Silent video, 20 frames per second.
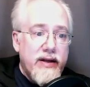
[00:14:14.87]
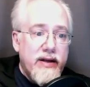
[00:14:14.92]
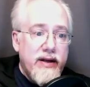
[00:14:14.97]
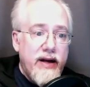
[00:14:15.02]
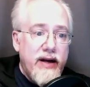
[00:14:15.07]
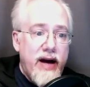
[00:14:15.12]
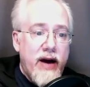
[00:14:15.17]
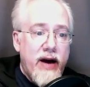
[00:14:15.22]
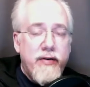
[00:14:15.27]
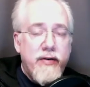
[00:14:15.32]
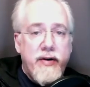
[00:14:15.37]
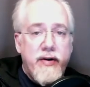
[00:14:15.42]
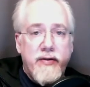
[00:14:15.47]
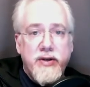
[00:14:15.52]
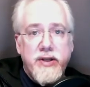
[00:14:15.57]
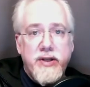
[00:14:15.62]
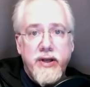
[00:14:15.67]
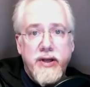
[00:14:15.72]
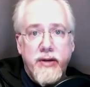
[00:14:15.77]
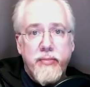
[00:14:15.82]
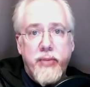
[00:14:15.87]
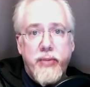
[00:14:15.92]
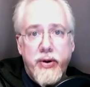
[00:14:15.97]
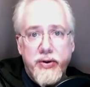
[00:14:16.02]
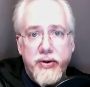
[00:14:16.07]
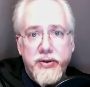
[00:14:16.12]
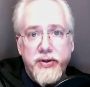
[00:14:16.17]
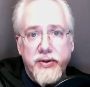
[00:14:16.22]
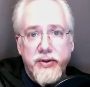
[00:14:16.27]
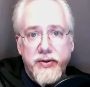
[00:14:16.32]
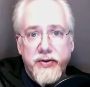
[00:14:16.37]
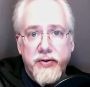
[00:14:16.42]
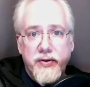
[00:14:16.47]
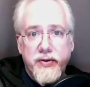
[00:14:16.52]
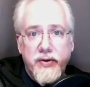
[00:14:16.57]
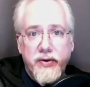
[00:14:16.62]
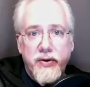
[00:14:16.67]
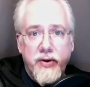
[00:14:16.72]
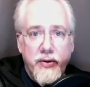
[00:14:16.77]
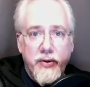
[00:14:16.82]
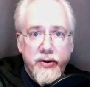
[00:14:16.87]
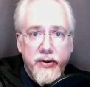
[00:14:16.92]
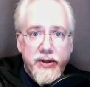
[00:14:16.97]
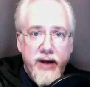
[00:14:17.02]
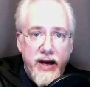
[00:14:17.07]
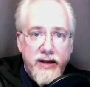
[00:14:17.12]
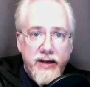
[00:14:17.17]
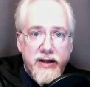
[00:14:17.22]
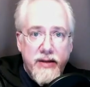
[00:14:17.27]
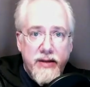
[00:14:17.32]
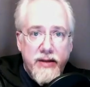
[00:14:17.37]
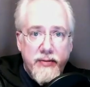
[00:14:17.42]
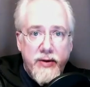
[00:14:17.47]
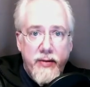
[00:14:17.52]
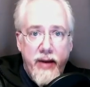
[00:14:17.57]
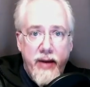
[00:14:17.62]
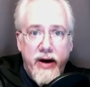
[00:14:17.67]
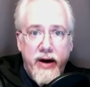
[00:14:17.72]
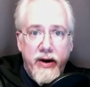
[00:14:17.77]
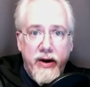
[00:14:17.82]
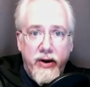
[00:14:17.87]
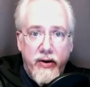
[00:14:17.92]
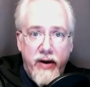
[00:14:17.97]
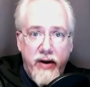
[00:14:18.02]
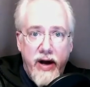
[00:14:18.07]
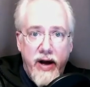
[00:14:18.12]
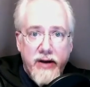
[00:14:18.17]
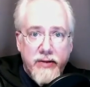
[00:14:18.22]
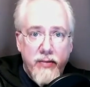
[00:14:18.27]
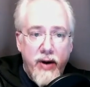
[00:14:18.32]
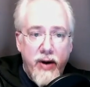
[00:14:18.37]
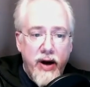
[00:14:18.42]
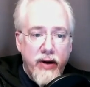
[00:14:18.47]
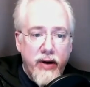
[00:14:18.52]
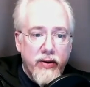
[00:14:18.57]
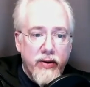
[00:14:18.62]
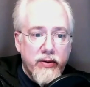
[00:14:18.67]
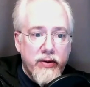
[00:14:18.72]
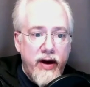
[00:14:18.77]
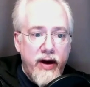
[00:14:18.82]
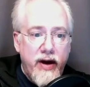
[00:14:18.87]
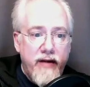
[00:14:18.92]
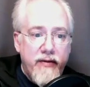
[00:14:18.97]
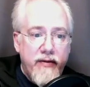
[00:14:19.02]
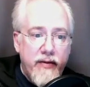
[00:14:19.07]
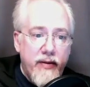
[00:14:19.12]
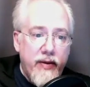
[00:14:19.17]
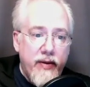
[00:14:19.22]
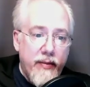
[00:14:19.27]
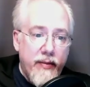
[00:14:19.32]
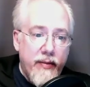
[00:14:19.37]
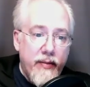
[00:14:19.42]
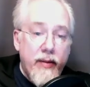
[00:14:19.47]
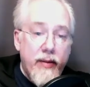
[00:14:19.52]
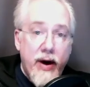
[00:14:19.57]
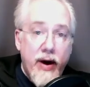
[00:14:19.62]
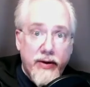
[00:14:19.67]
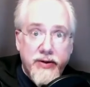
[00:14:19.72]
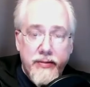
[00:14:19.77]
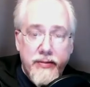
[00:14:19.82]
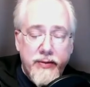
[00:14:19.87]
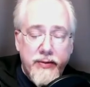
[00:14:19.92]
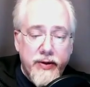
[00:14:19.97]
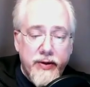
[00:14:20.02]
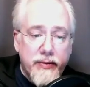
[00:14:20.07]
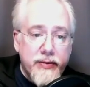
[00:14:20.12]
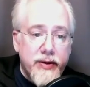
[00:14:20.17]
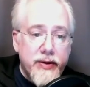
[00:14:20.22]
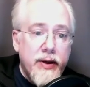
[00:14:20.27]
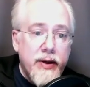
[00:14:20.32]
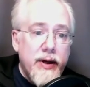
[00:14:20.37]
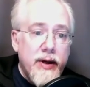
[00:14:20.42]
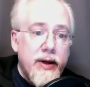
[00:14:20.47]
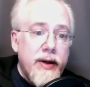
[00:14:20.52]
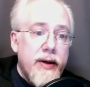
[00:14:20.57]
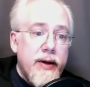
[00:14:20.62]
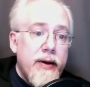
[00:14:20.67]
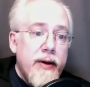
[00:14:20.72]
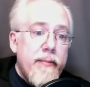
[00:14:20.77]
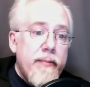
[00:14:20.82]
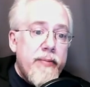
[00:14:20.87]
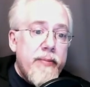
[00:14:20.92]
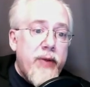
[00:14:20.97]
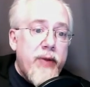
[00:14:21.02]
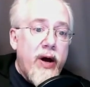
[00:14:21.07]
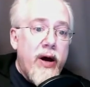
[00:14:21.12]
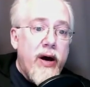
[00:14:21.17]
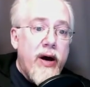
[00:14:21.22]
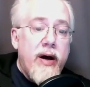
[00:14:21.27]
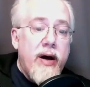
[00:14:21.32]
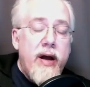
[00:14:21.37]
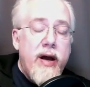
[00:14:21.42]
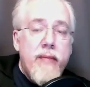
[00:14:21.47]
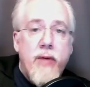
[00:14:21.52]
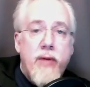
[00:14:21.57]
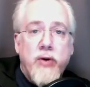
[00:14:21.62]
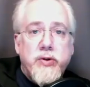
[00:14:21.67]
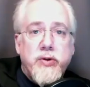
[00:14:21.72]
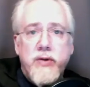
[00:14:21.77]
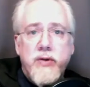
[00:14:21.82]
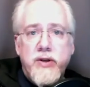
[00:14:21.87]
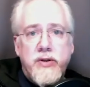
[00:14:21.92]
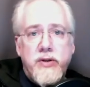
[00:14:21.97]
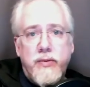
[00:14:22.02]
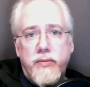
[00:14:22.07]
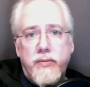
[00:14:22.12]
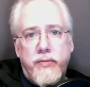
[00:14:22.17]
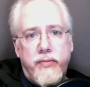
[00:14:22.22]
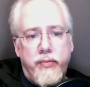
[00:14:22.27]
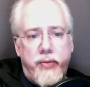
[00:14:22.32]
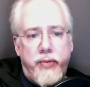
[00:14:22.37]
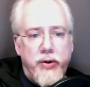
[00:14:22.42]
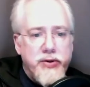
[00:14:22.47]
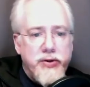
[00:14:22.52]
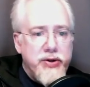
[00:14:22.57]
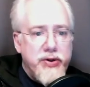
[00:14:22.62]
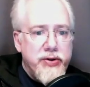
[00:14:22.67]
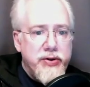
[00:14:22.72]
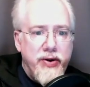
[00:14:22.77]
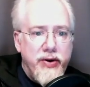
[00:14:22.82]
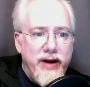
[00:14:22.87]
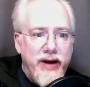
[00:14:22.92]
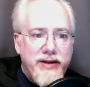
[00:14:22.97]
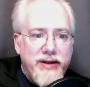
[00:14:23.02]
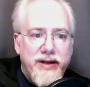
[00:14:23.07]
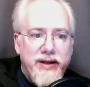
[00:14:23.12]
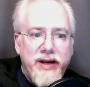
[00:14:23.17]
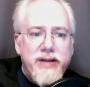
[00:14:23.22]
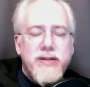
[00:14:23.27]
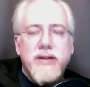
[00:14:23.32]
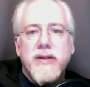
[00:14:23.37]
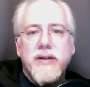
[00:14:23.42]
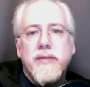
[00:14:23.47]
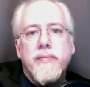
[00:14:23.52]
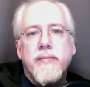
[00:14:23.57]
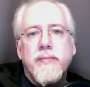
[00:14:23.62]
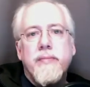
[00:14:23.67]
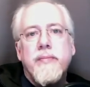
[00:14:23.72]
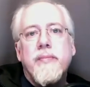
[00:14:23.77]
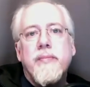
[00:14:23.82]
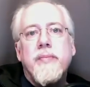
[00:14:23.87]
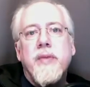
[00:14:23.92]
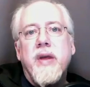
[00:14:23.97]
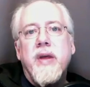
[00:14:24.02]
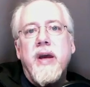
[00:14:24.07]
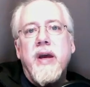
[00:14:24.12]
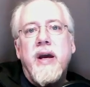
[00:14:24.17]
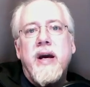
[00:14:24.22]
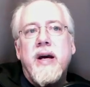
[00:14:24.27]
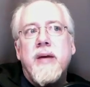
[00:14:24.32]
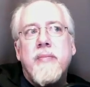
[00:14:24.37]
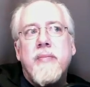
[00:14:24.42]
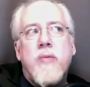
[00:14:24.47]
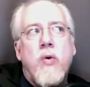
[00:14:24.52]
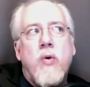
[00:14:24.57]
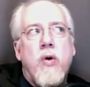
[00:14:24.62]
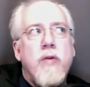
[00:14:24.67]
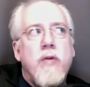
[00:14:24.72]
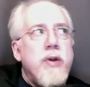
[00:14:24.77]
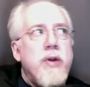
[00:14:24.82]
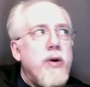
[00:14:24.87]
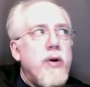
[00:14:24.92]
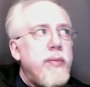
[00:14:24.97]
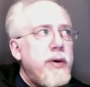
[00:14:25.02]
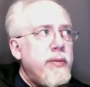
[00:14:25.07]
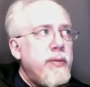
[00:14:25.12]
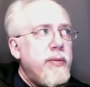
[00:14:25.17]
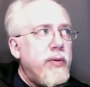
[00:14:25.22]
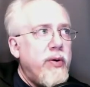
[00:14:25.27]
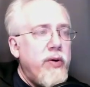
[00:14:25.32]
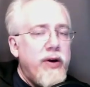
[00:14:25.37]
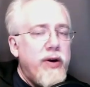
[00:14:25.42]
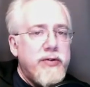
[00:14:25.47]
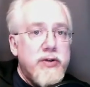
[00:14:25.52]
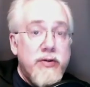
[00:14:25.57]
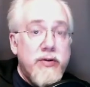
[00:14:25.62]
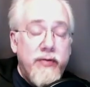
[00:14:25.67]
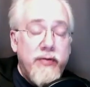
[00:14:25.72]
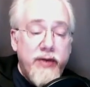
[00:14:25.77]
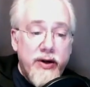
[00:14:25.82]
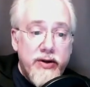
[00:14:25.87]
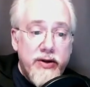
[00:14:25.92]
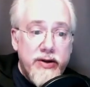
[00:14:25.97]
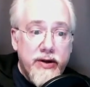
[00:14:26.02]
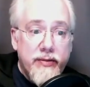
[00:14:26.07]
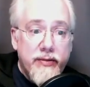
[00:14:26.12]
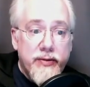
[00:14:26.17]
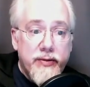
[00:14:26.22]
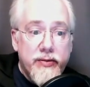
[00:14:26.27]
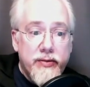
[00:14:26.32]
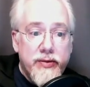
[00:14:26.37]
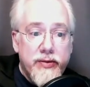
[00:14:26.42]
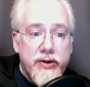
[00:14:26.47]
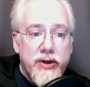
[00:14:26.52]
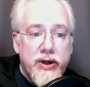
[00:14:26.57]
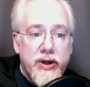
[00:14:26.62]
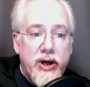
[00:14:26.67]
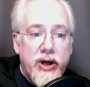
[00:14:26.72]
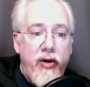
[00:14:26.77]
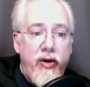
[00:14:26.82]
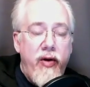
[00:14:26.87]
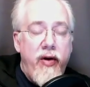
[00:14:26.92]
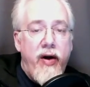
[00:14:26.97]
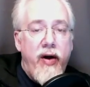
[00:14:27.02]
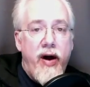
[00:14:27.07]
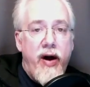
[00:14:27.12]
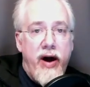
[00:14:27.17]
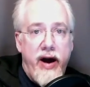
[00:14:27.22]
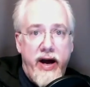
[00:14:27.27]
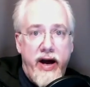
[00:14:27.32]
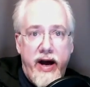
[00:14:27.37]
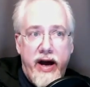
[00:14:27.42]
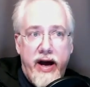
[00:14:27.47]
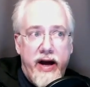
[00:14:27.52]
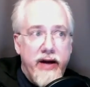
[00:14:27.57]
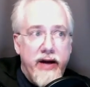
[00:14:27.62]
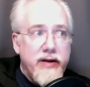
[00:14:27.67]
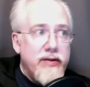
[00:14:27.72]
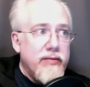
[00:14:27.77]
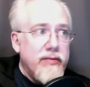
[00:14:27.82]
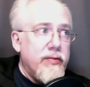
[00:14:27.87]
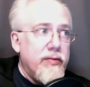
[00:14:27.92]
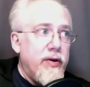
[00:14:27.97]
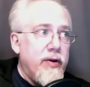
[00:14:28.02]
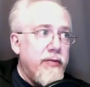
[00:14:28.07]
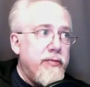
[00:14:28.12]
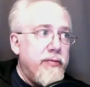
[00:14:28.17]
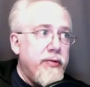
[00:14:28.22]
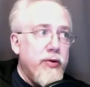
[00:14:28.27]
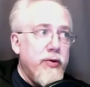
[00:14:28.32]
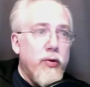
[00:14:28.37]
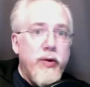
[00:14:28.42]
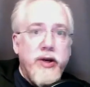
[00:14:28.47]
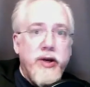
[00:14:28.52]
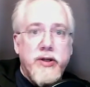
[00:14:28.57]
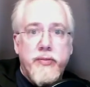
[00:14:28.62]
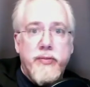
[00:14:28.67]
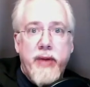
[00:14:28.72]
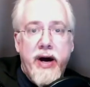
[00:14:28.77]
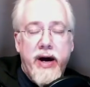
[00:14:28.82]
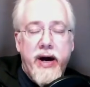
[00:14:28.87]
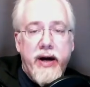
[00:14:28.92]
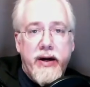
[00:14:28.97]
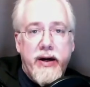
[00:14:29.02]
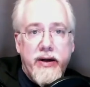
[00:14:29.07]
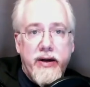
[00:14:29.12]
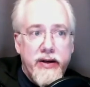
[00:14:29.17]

out of every 10 persons who is asymptomatic or have mild symptoms. And most of these persons are not tested. And moreover, there are people who have severe symptoms. I had a few weeks back